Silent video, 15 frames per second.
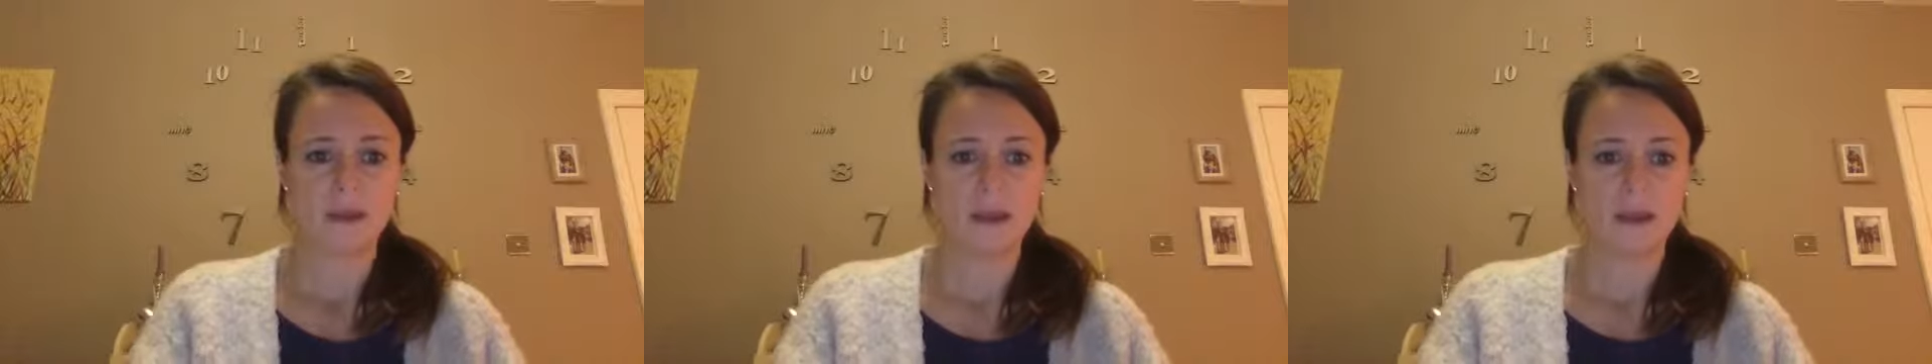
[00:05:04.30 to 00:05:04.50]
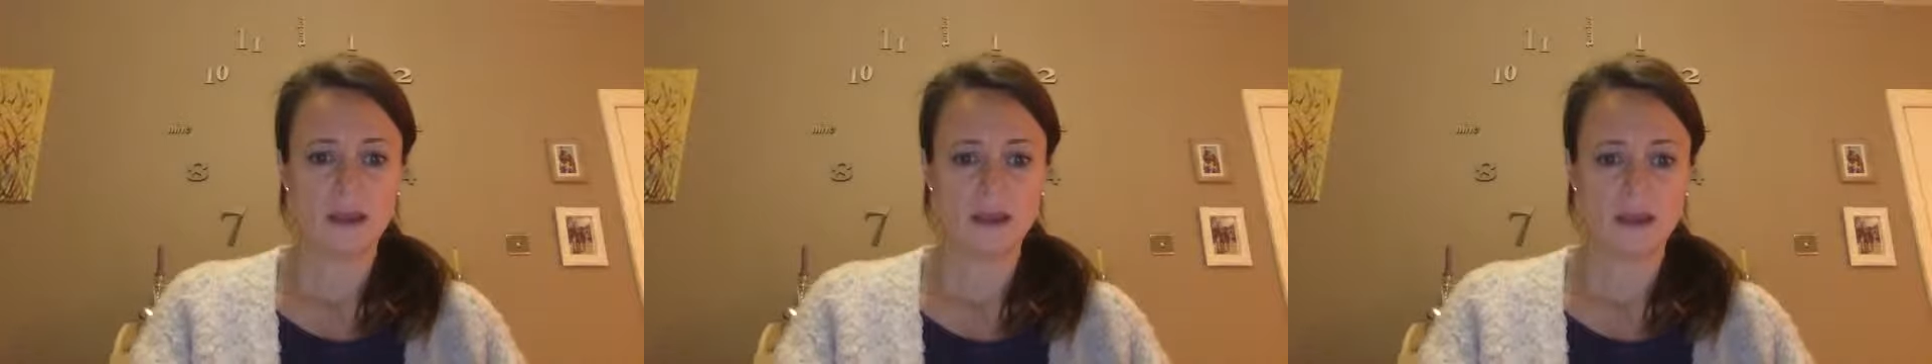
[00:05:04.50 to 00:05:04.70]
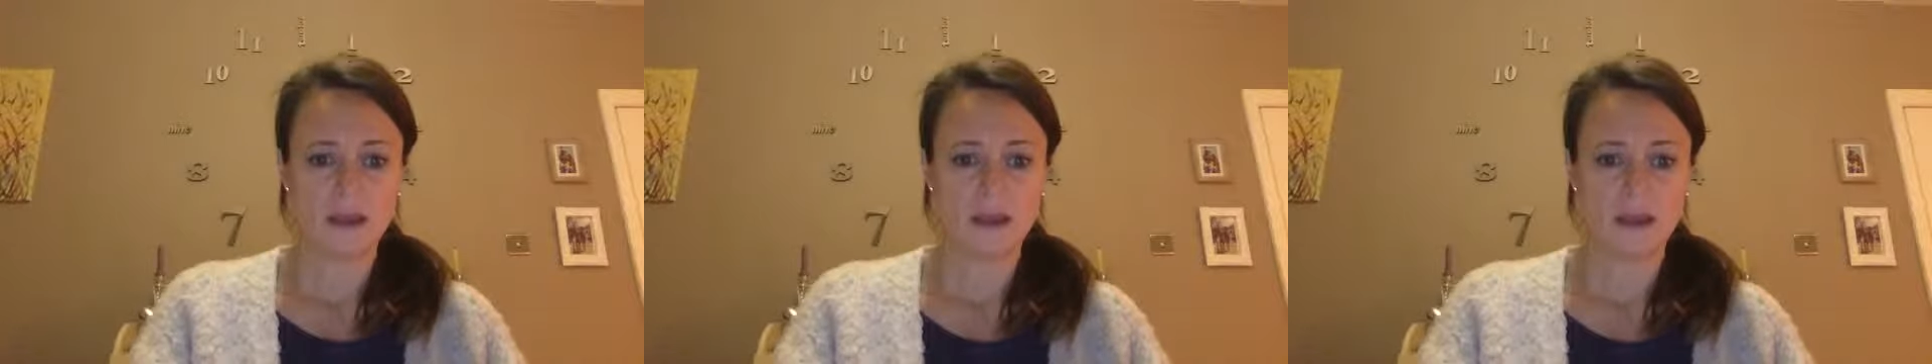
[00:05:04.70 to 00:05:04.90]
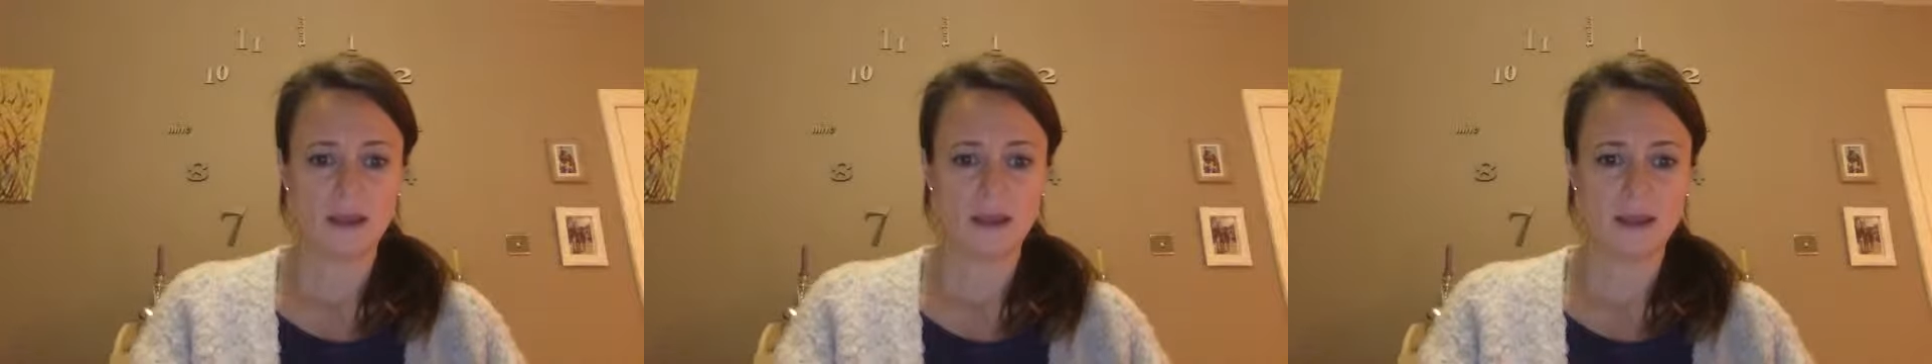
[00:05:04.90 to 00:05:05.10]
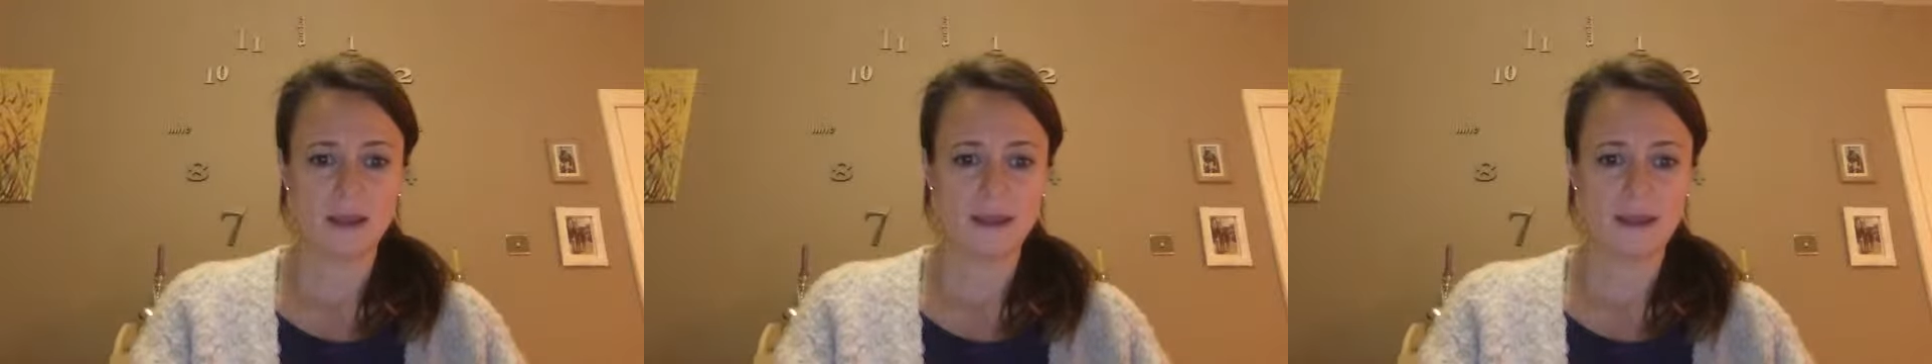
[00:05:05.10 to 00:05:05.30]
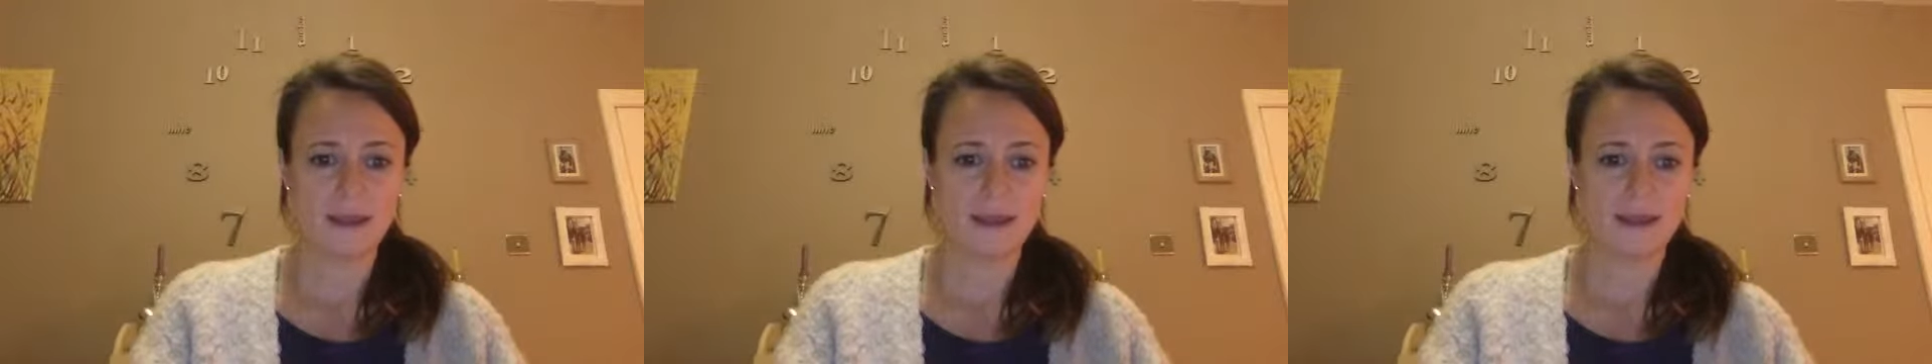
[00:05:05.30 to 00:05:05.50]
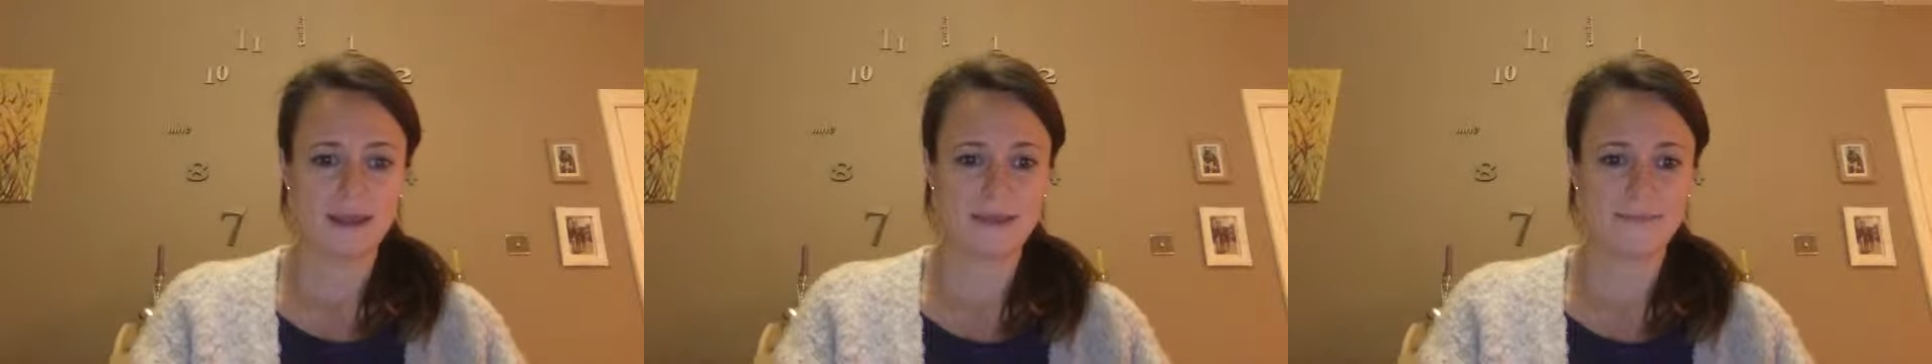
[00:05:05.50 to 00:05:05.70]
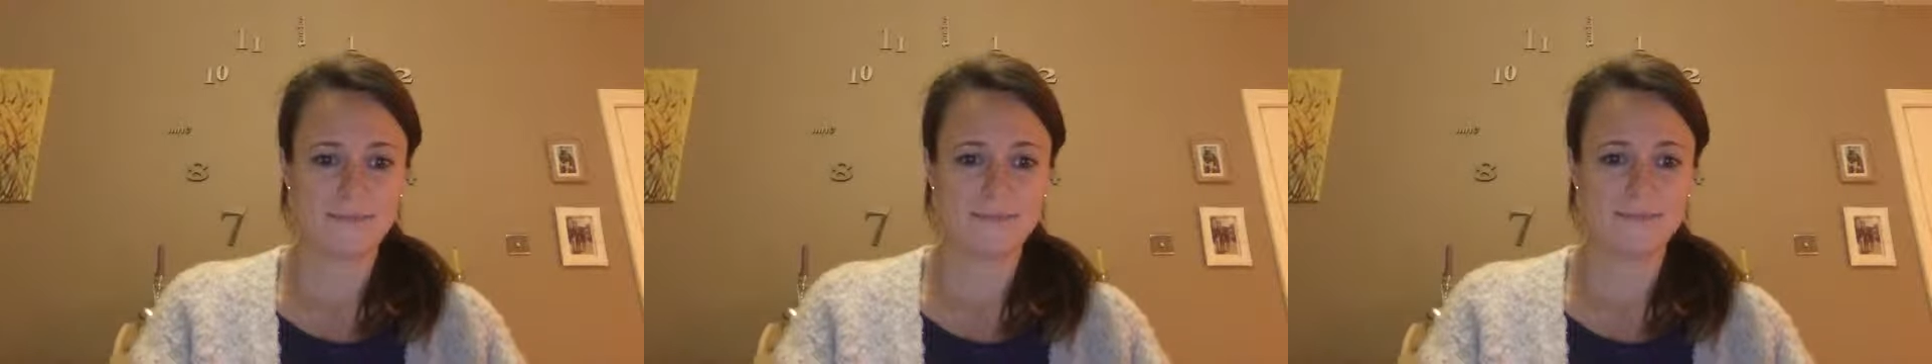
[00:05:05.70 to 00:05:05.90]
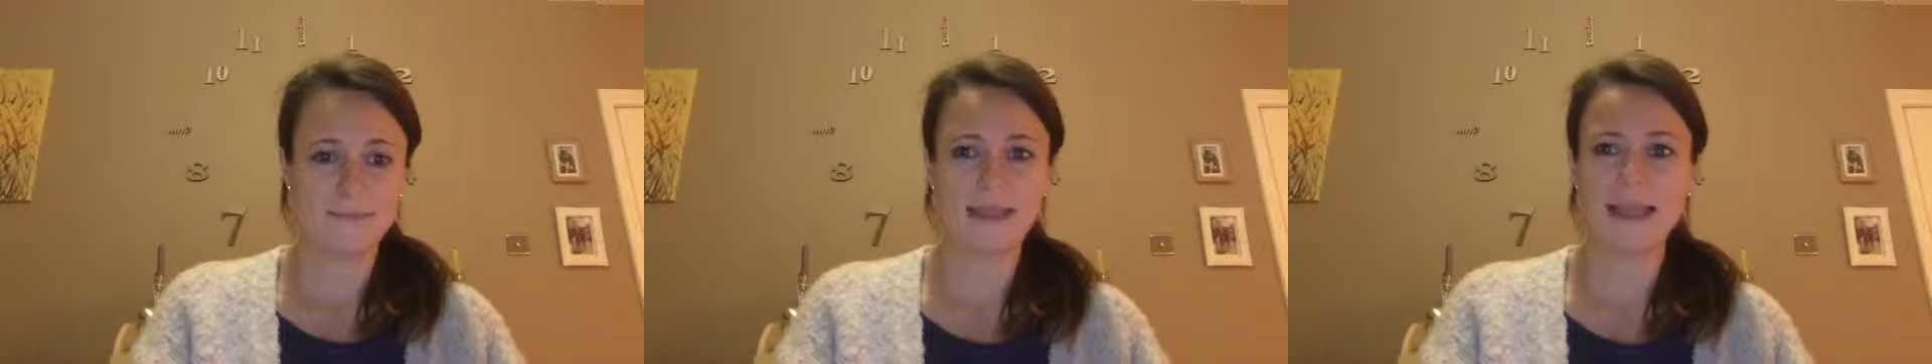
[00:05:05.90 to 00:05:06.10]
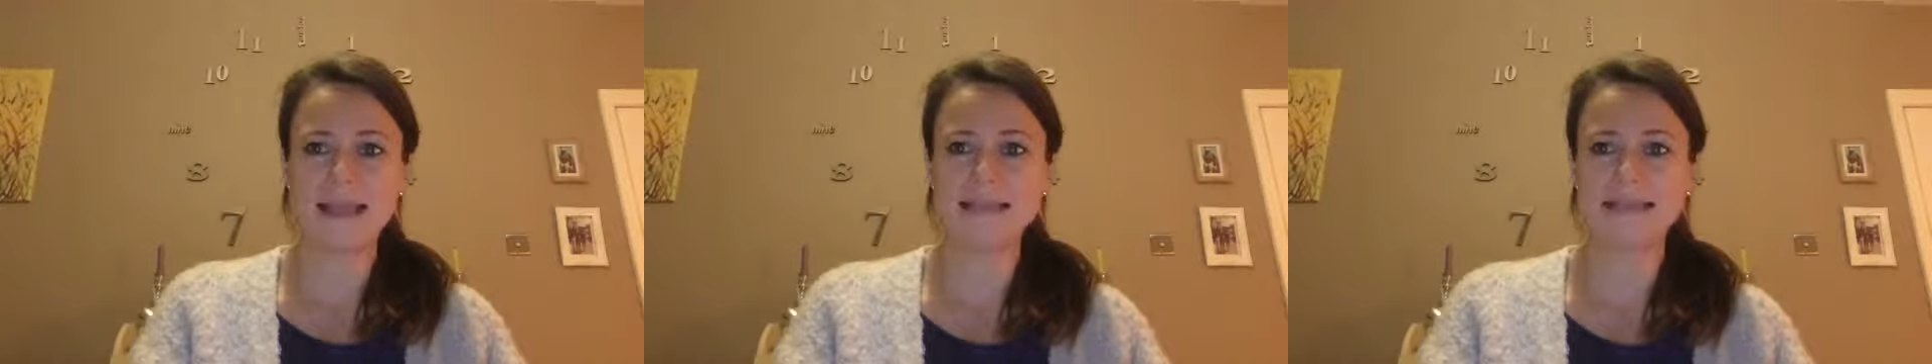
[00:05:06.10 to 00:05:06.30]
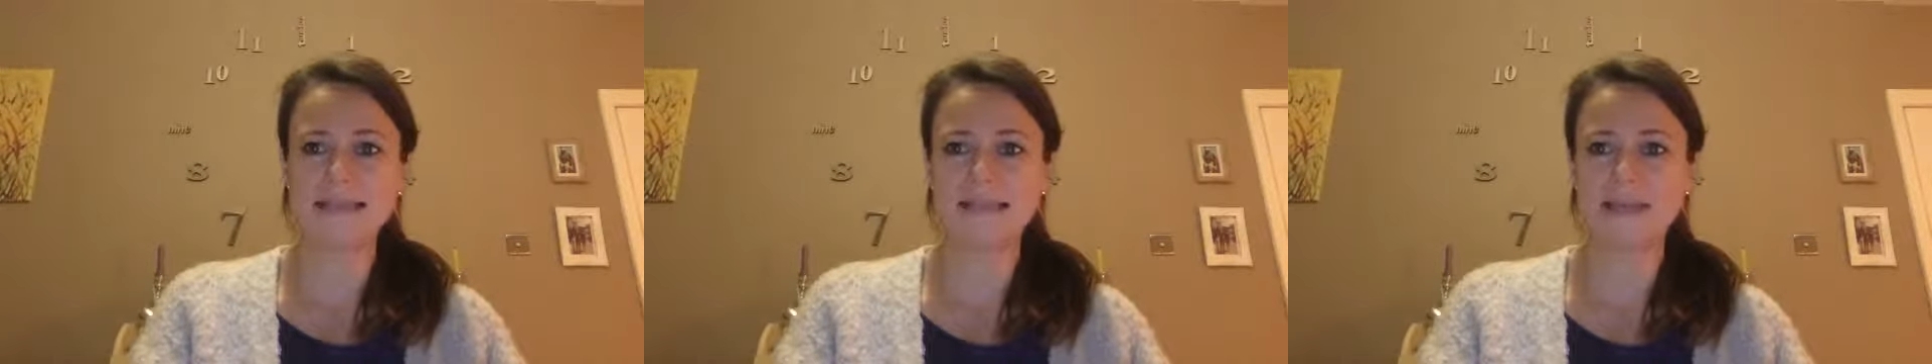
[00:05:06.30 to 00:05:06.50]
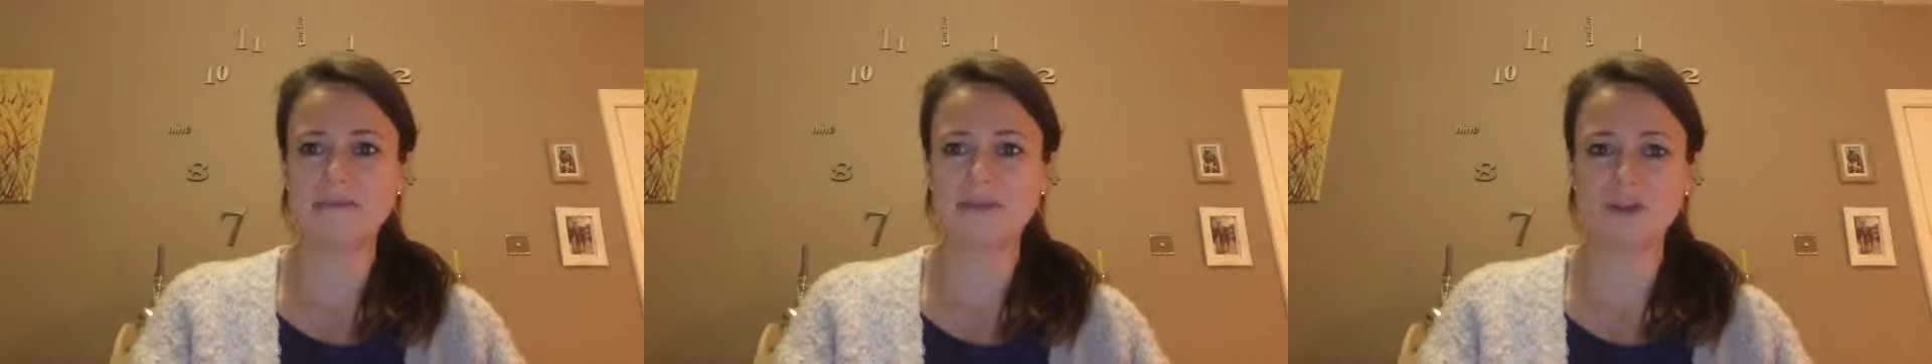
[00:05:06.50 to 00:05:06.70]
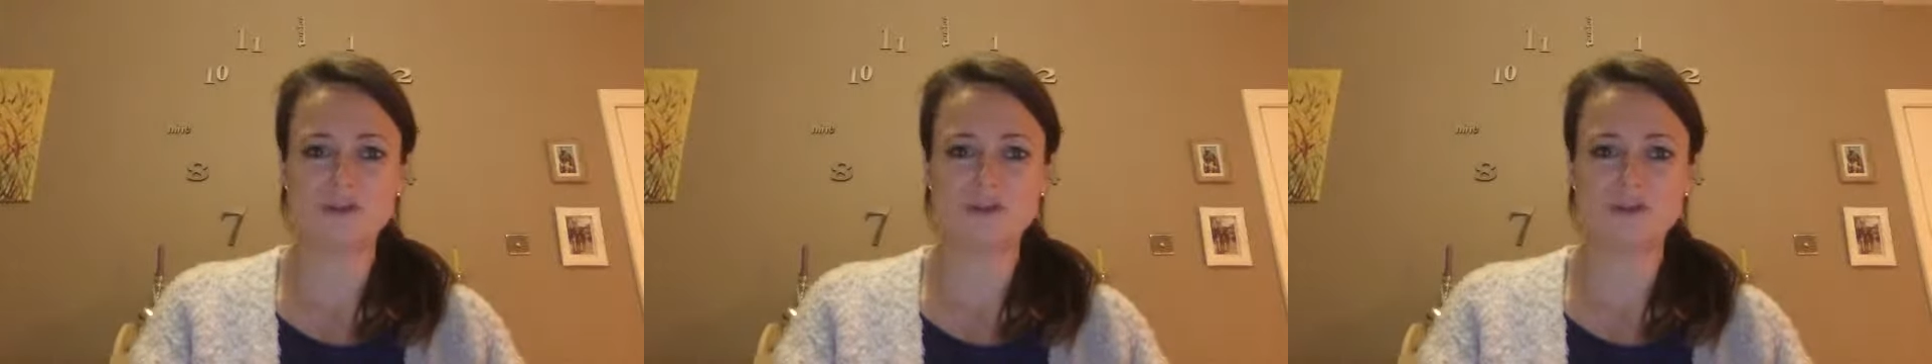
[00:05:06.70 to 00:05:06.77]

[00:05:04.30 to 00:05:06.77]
hey, Stephen,